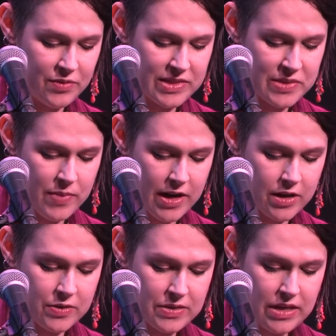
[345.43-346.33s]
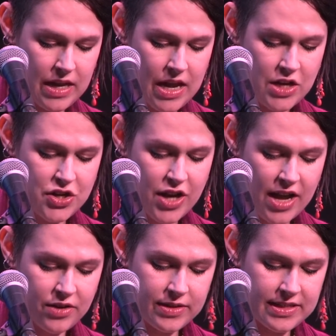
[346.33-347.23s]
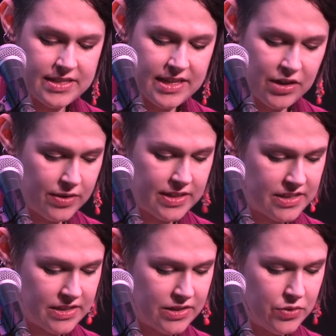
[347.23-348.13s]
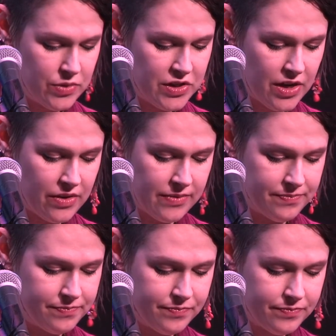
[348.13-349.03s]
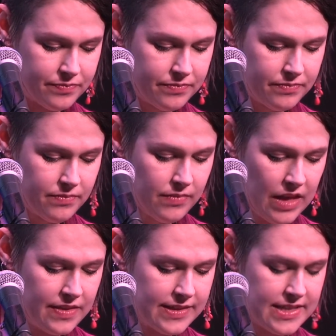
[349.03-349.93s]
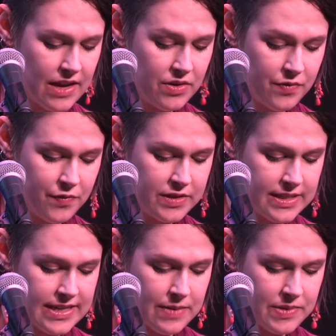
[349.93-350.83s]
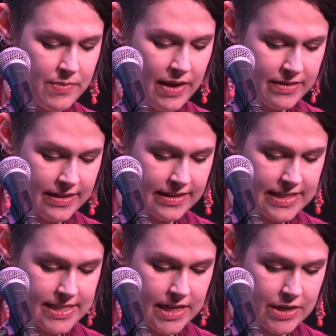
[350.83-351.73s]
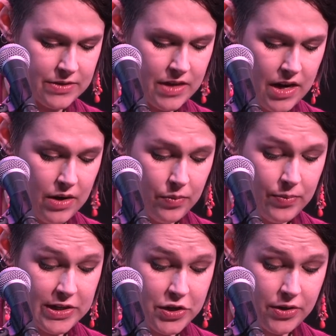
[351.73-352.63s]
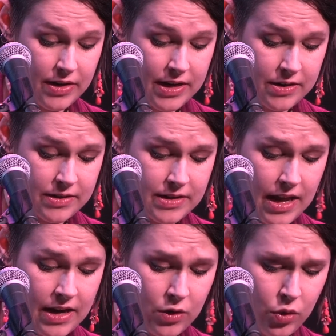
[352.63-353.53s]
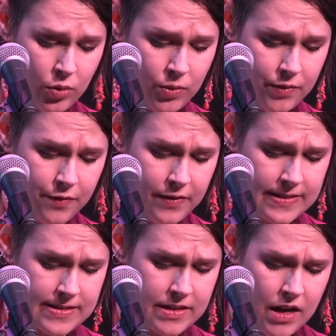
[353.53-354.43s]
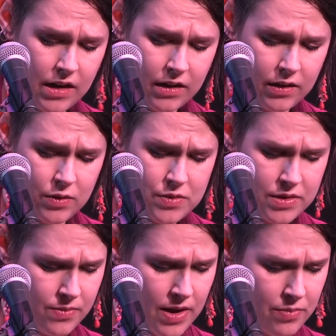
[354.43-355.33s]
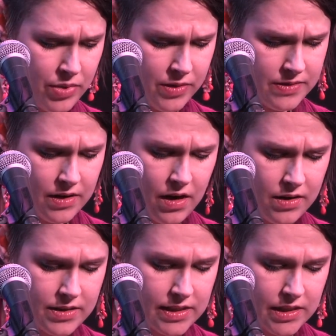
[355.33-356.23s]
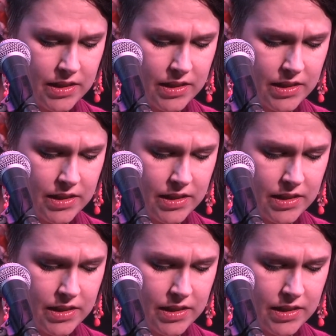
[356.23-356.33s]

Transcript: sparrows chattering secrets to each other. The sound of footsteps mounting the stairs reached her ears, and a cold fist closed around Bird's heart.